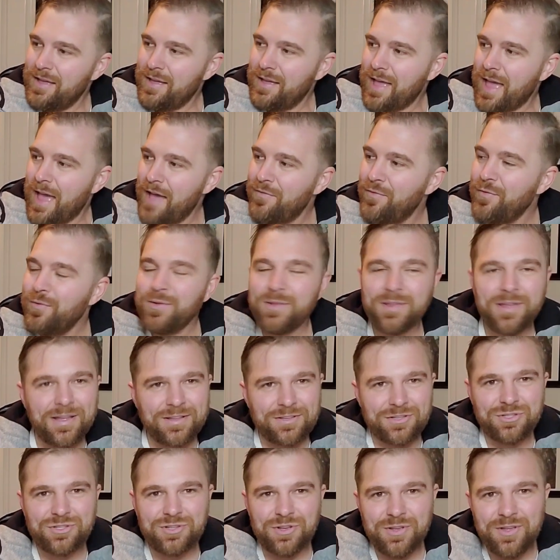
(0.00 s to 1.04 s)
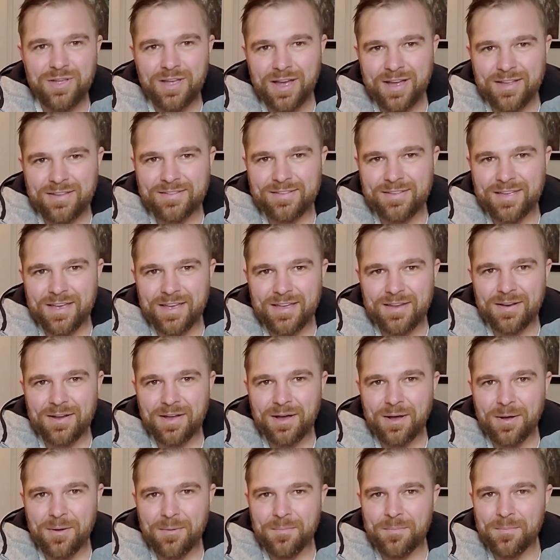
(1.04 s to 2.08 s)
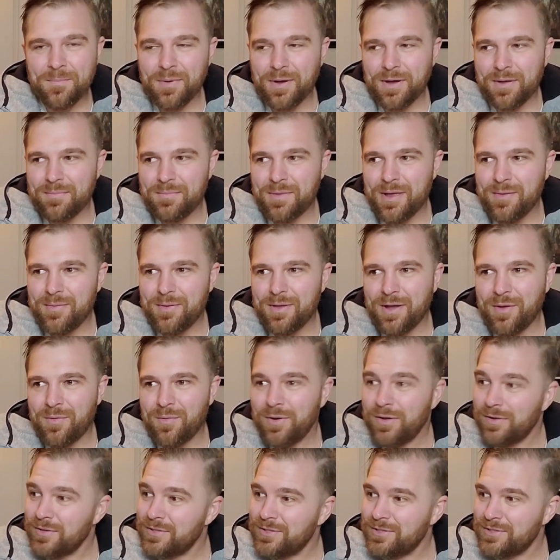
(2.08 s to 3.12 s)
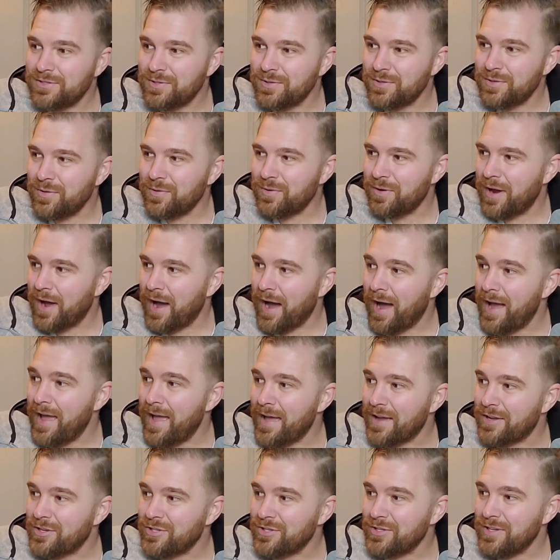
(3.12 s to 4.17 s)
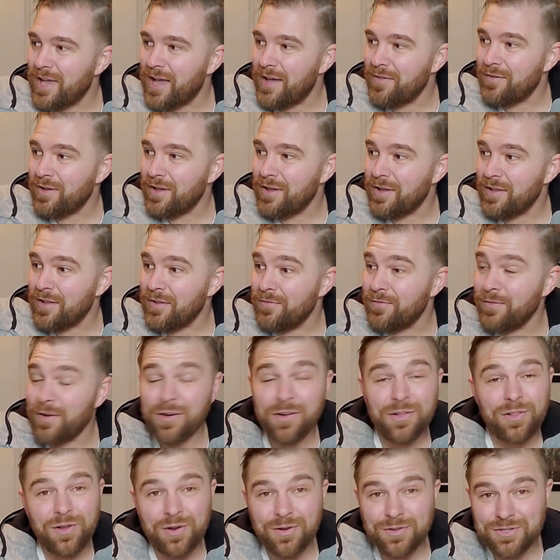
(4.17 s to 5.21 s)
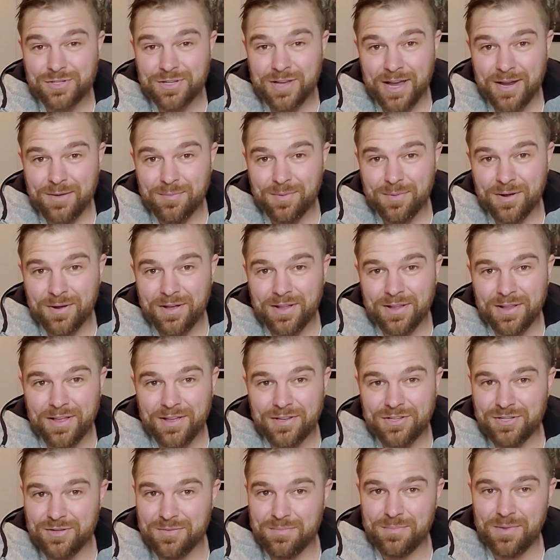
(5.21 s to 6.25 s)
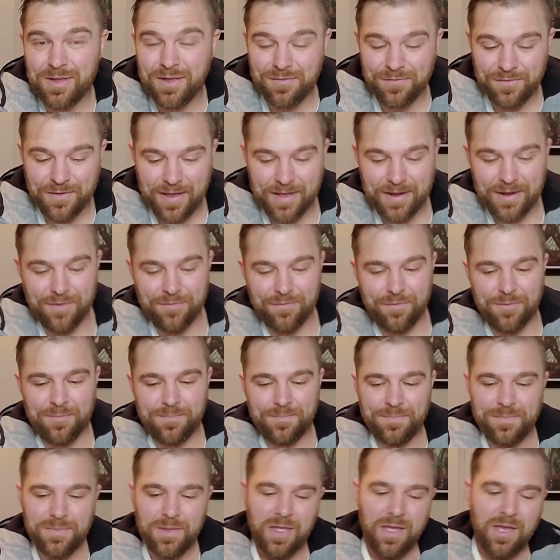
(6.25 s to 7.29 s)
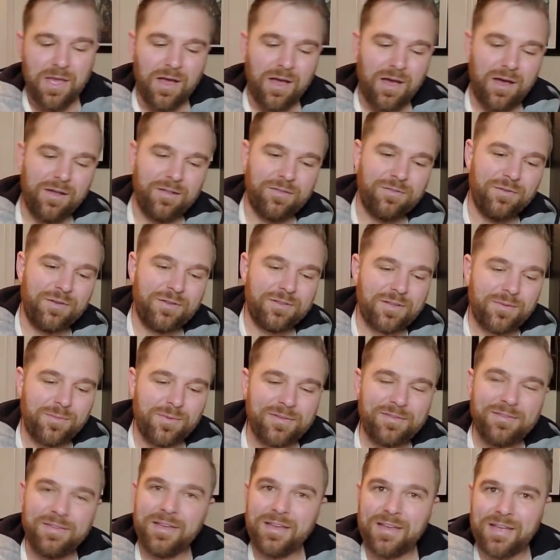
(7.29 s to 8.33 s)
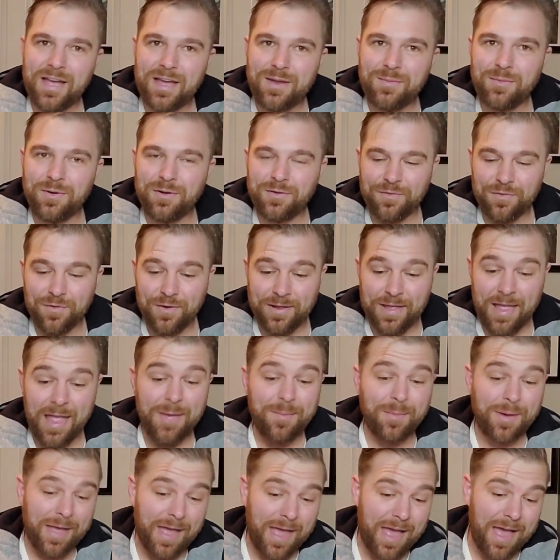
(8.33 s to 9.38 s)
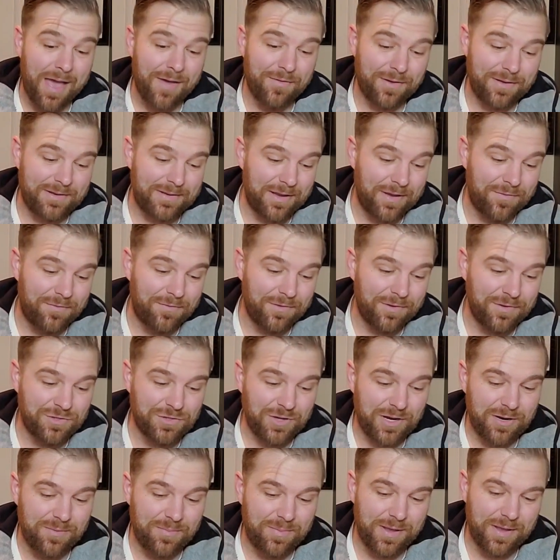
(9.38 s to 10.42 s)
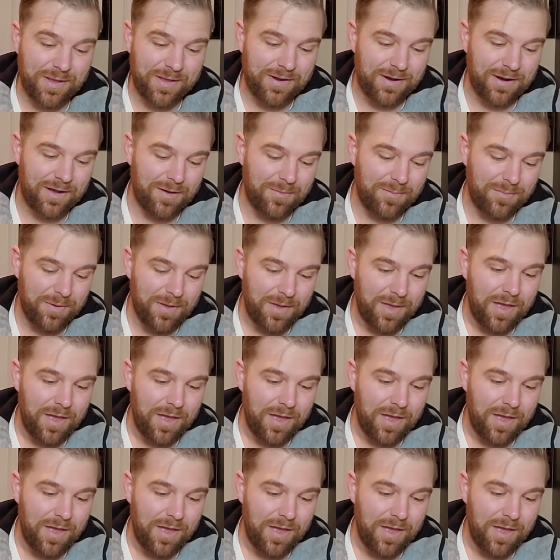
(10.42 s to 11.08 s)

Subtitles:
haven't really got to show you guys yet, but maybe I will soon. I actually have a very large guidebook collection, big fan of them. So anytime I see a guidebook for a game I have, I definitely try to pick it up.